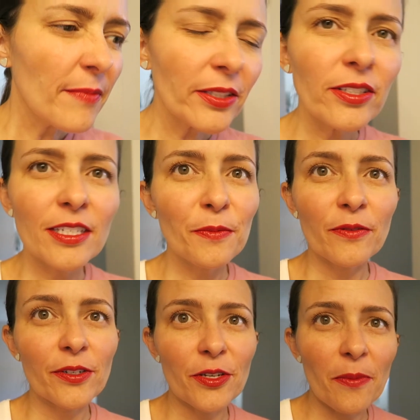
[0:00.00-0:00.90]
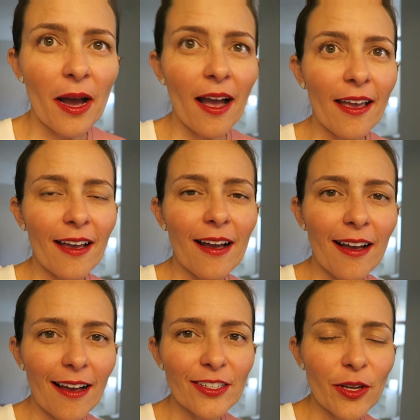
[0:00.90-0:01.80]
mentioned this before too, but I
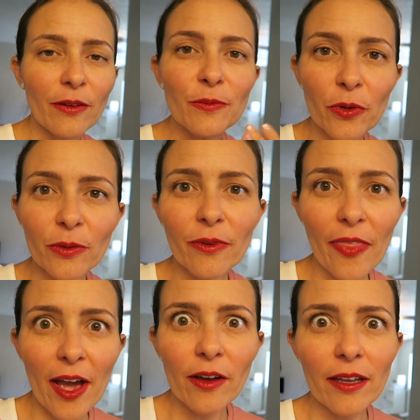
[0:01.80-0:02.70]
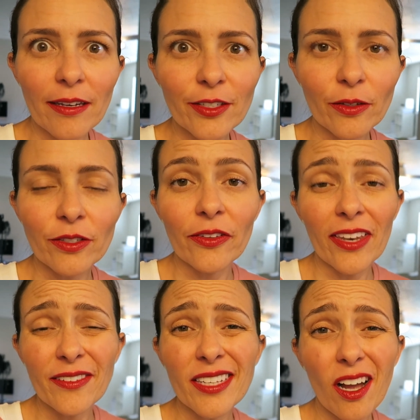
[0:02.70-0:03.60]
was born without an adult tooth,
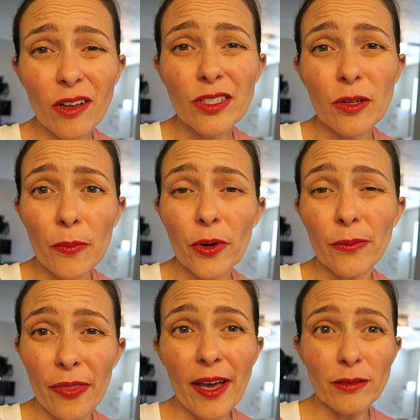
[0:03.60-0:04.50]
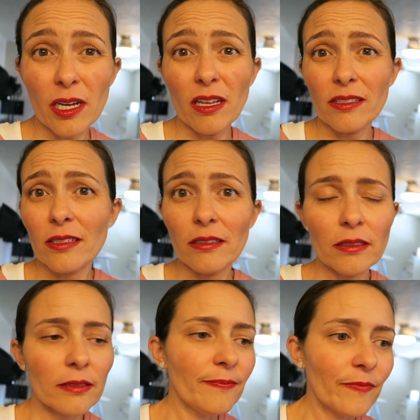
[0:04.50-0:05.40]
and I was also born without
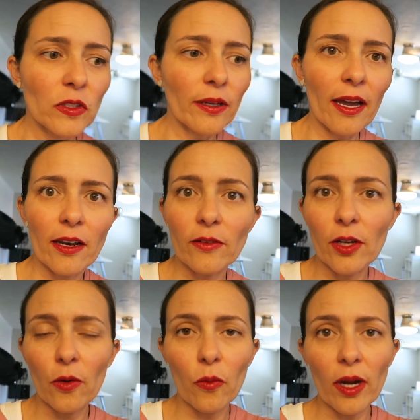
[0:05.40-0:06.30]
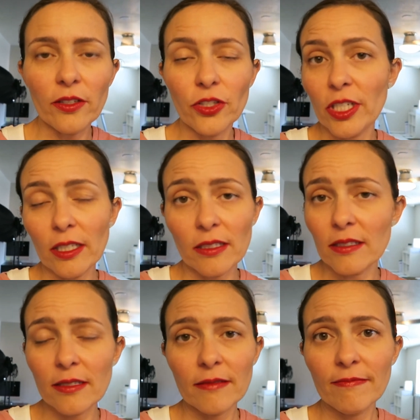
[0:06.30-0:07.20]
tonsils. So I don't know what
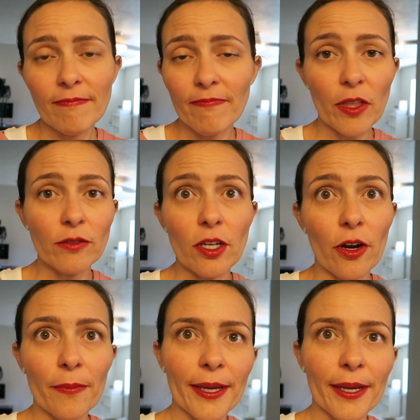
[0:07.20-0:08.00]
genes those are,